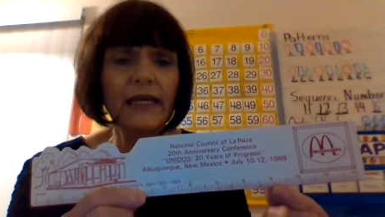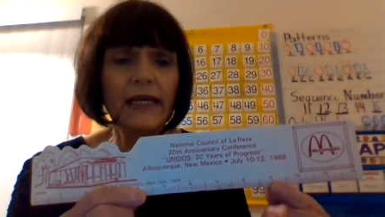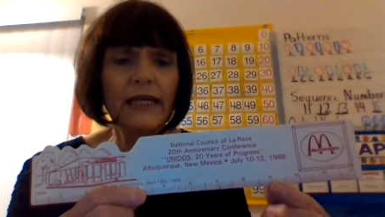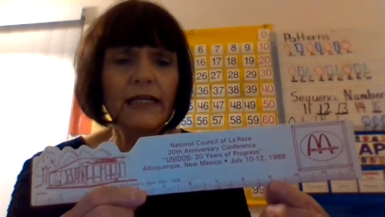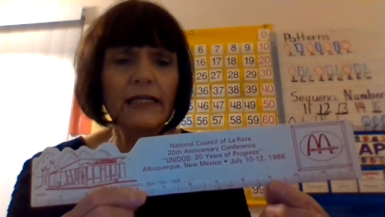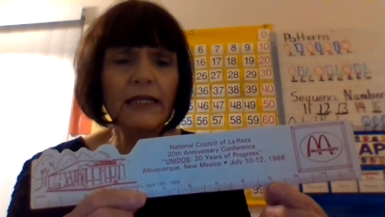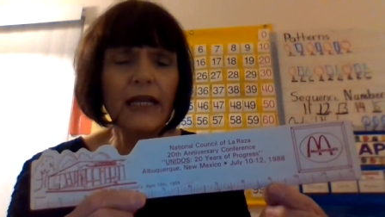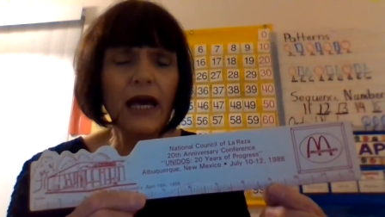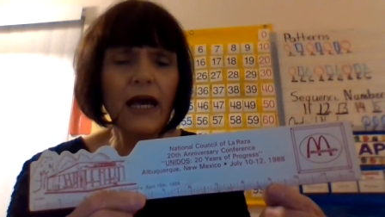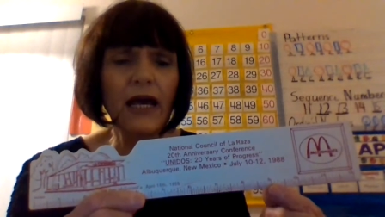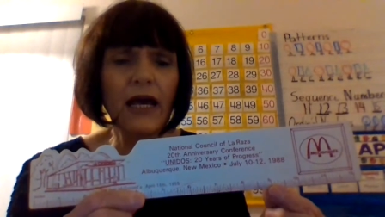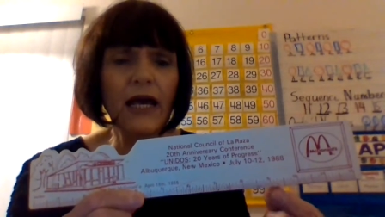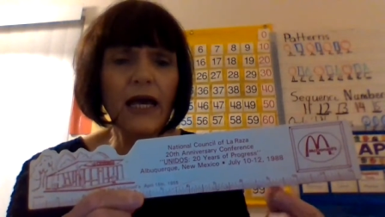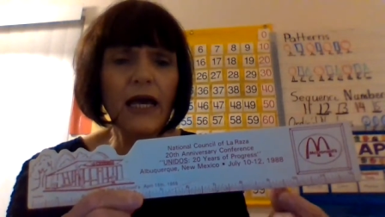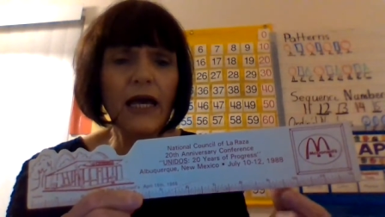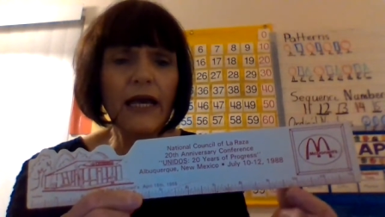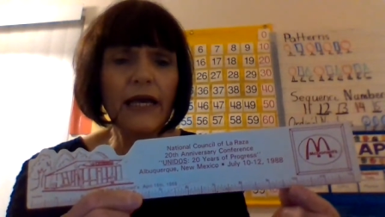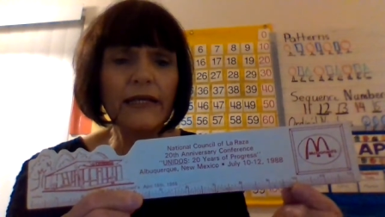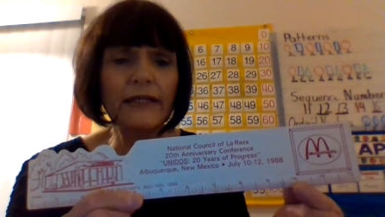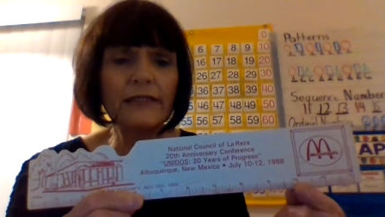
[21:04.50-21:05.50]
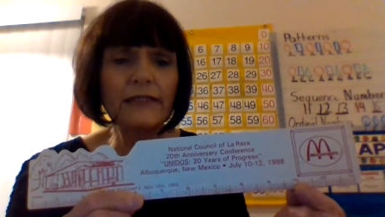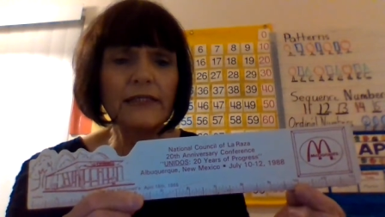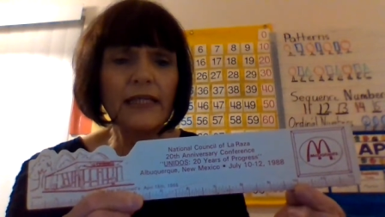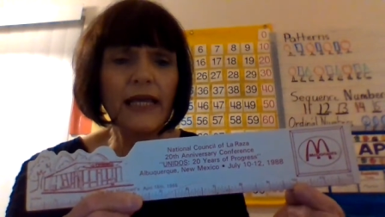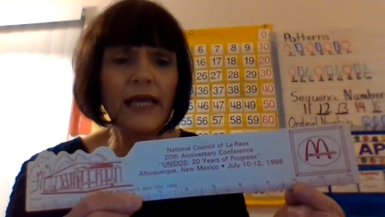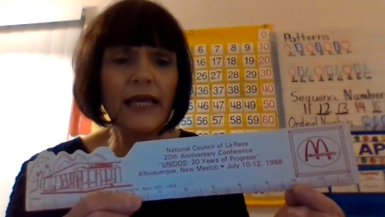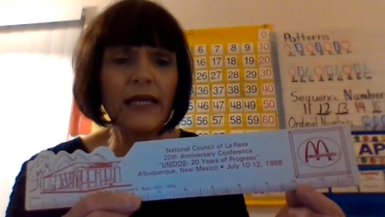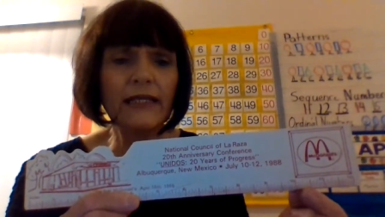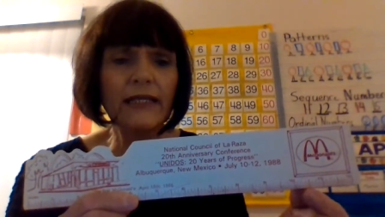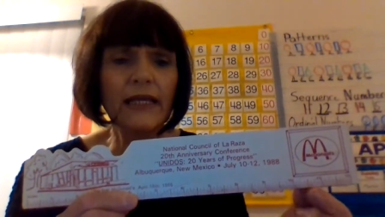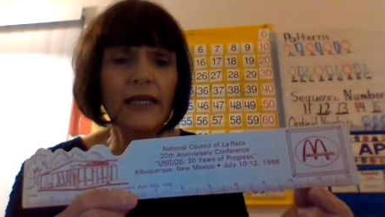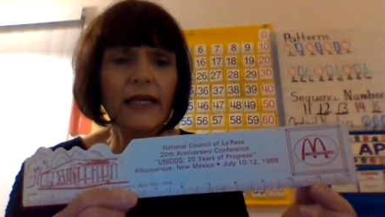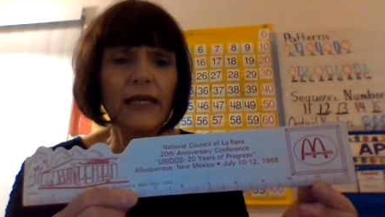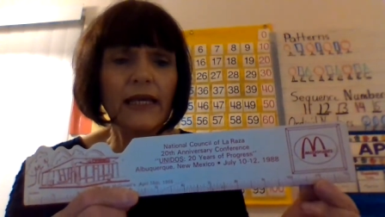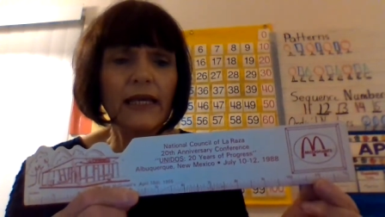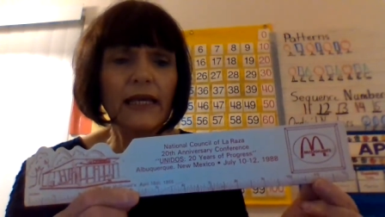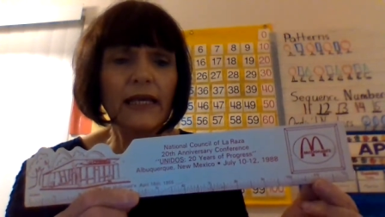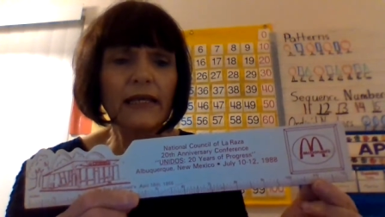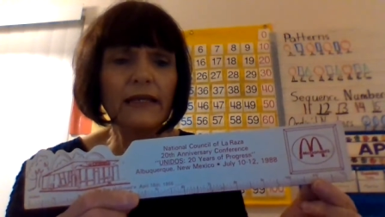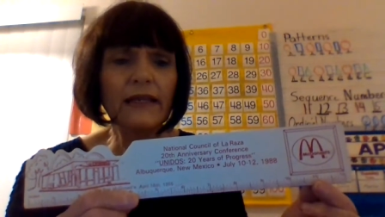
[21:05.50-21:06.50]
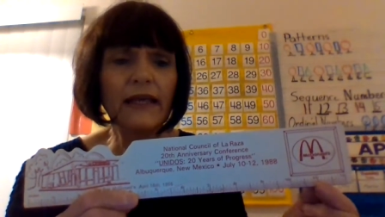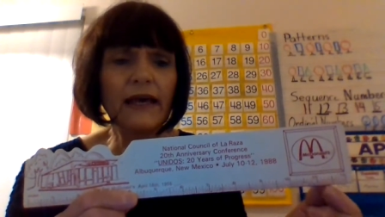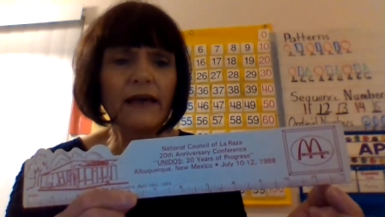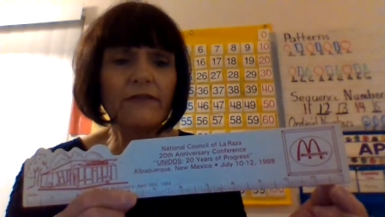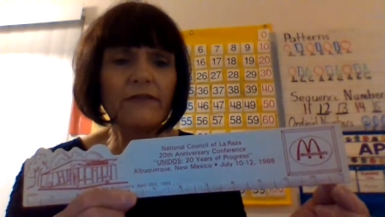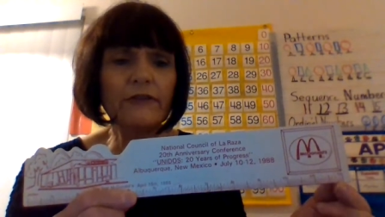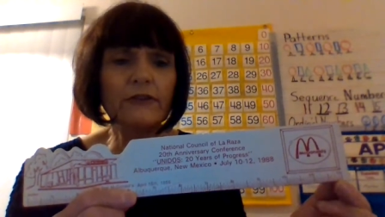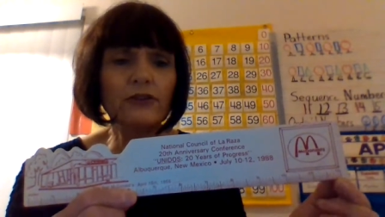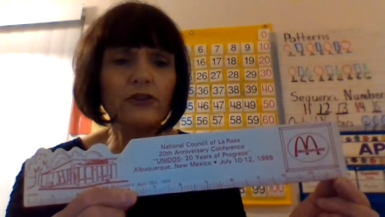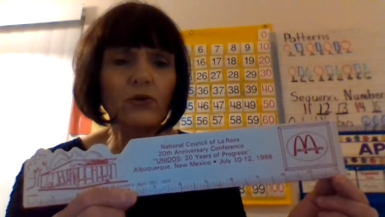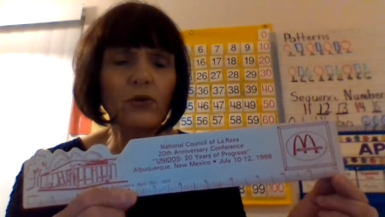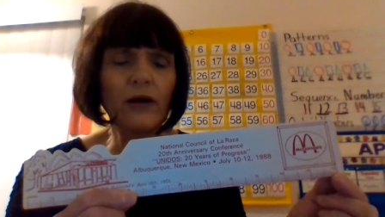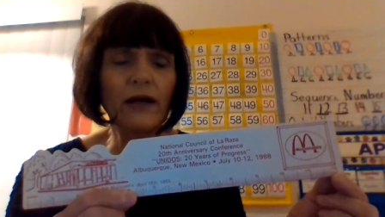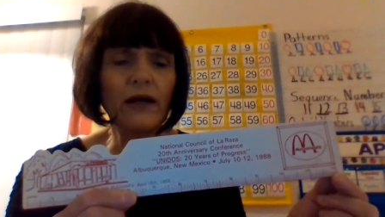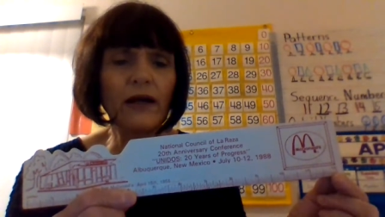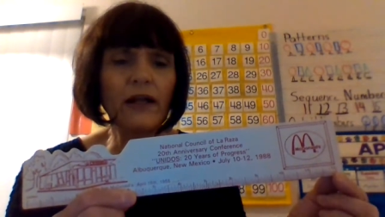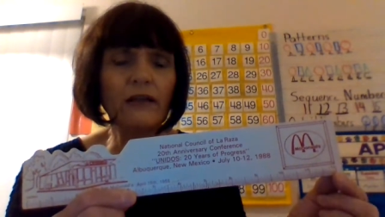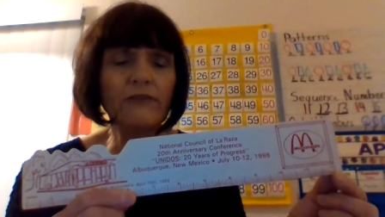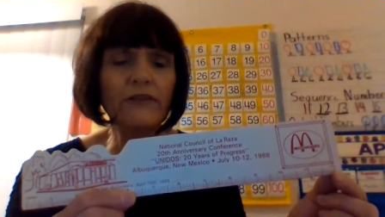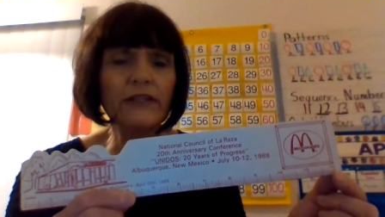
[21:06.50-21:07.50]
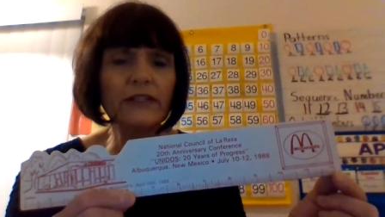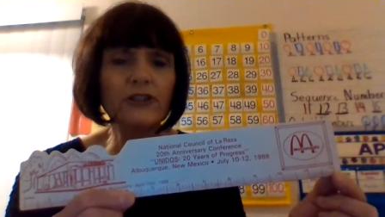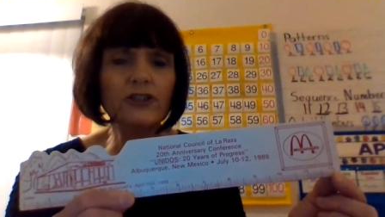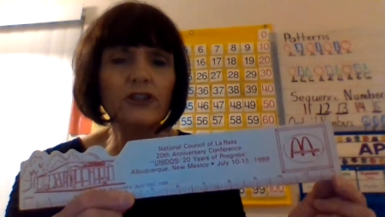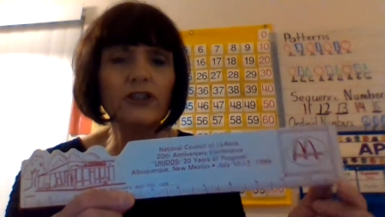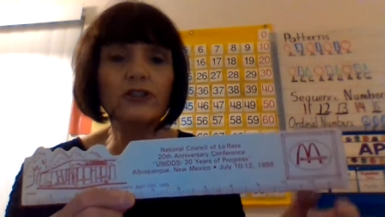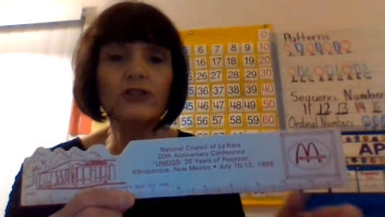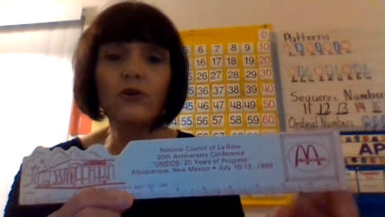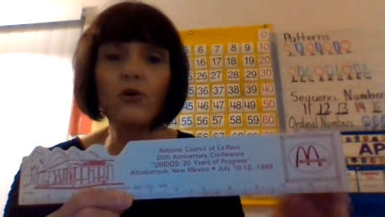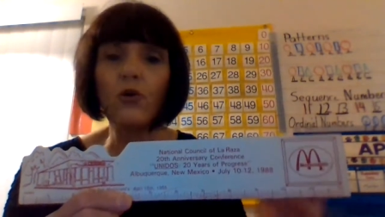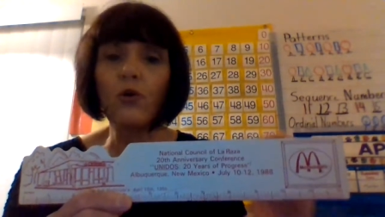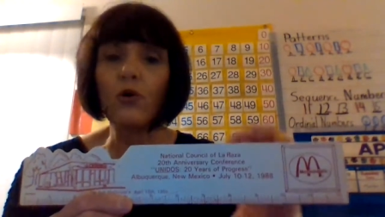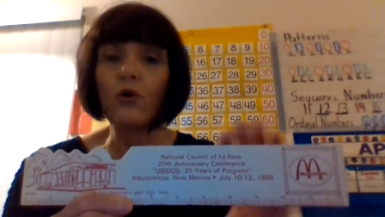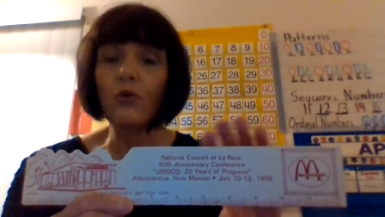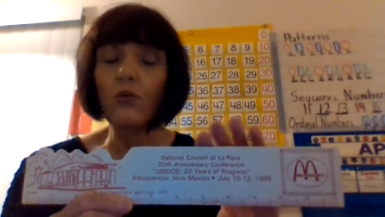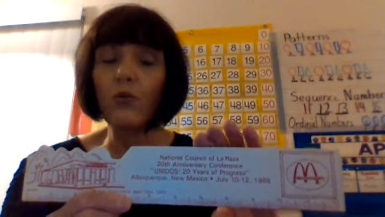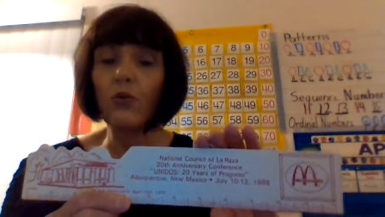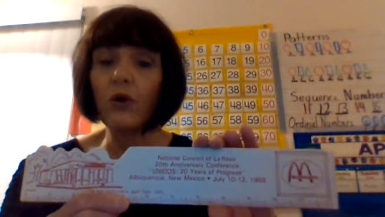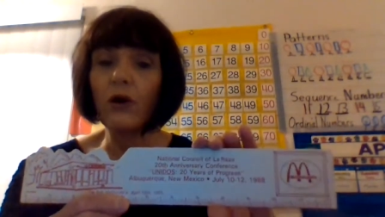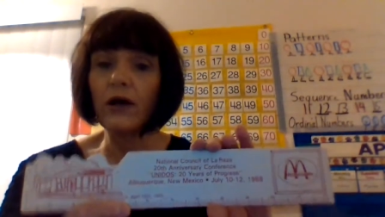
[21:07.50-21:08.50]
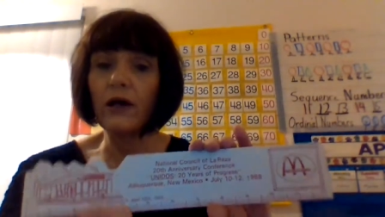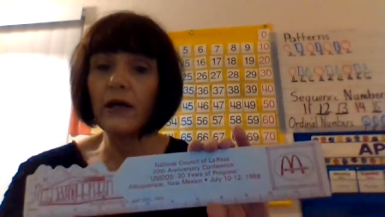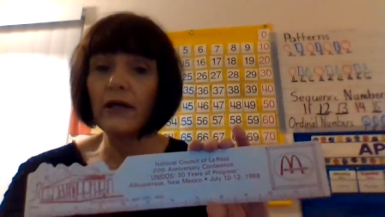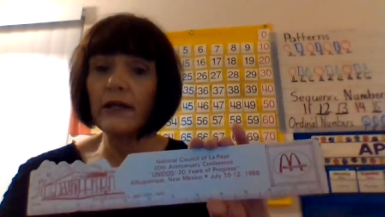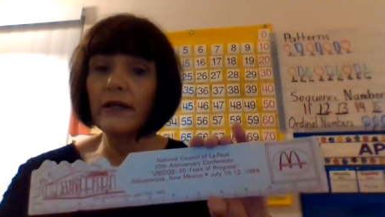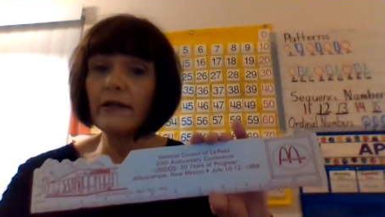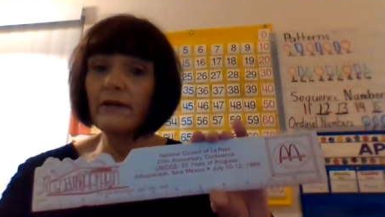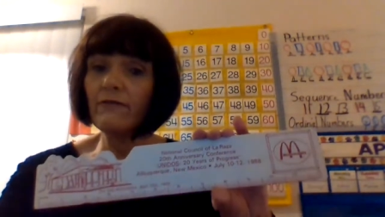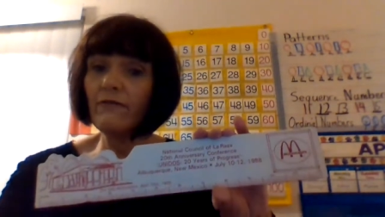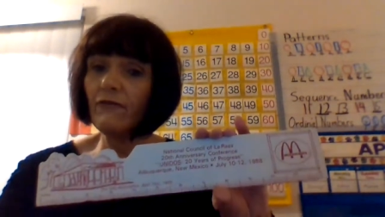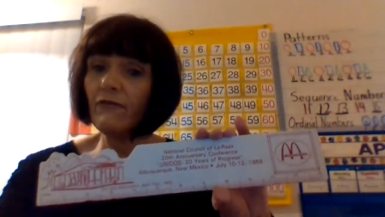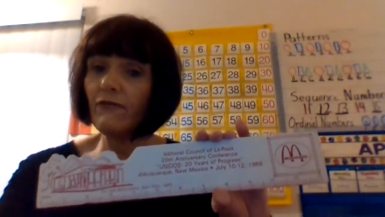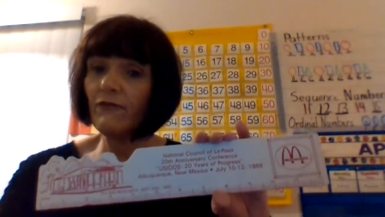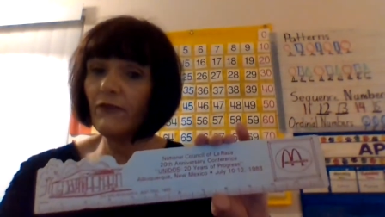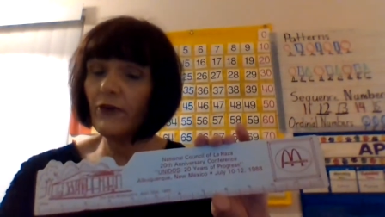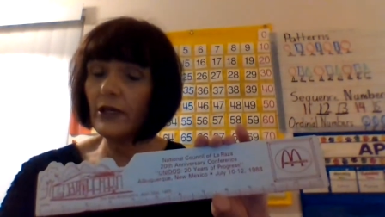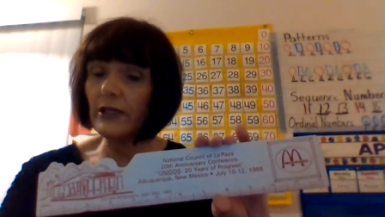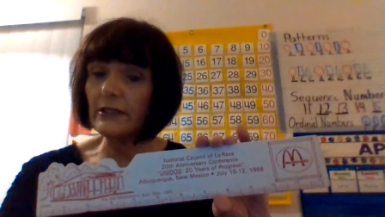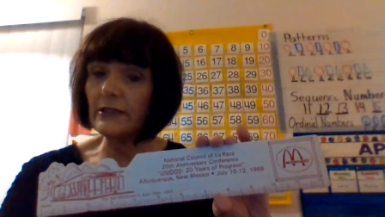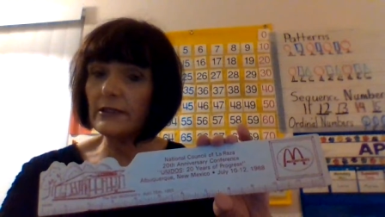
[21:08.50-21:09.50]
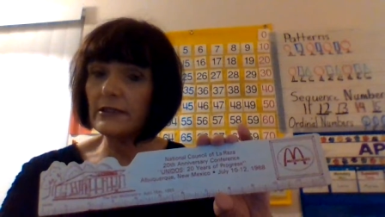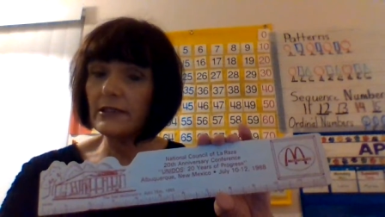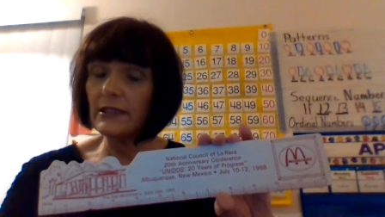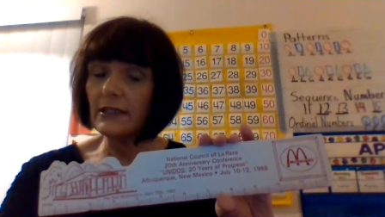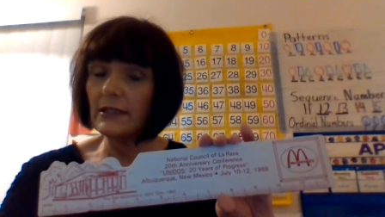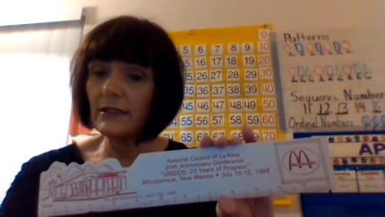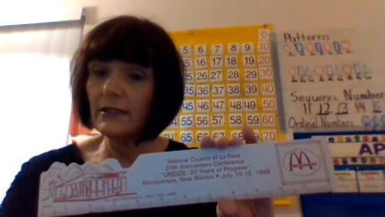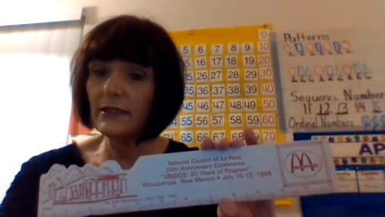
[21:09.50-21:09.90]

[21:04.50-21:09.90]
9, 10, 11, 12 inches, or 1 foot.